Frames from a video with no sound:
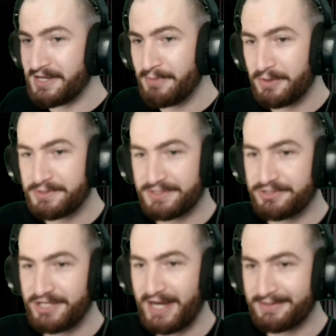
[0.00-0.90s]
emotes in
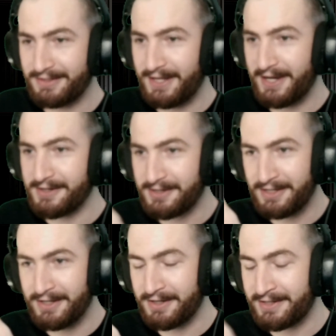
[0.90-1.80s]
chat like
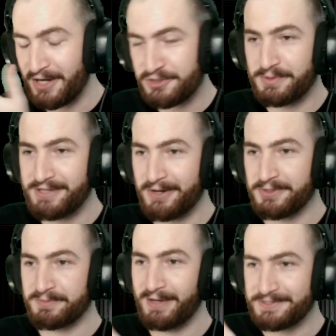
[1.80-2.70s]
uh, Couch
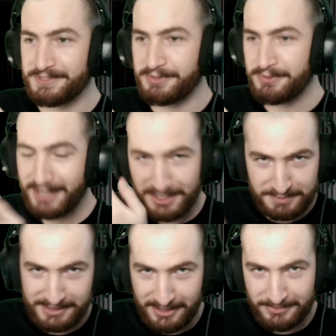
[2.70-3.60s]
Potato's about to do. Couch
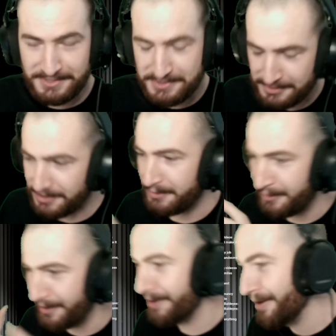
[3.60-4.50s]
Potato, this is your cue.
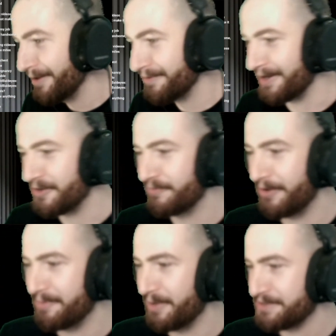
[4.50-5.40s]
Thank you
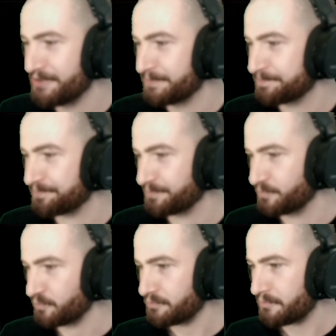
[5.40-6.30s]
very uh, much.
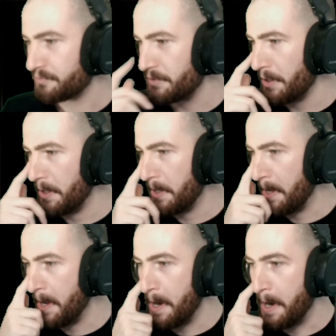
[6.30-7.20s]
Pokemon
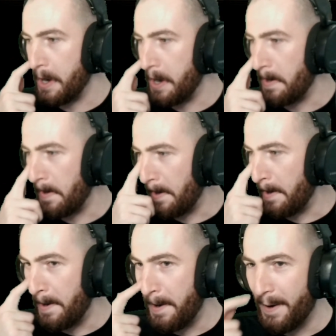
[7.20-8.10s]
Go to the join
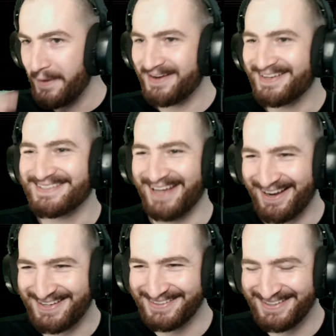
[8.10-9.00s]
button.
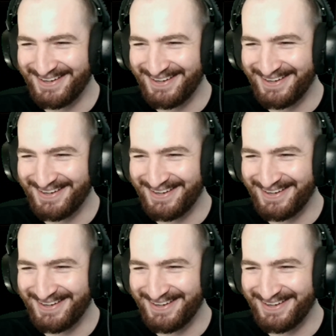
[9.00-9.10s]
Exactly.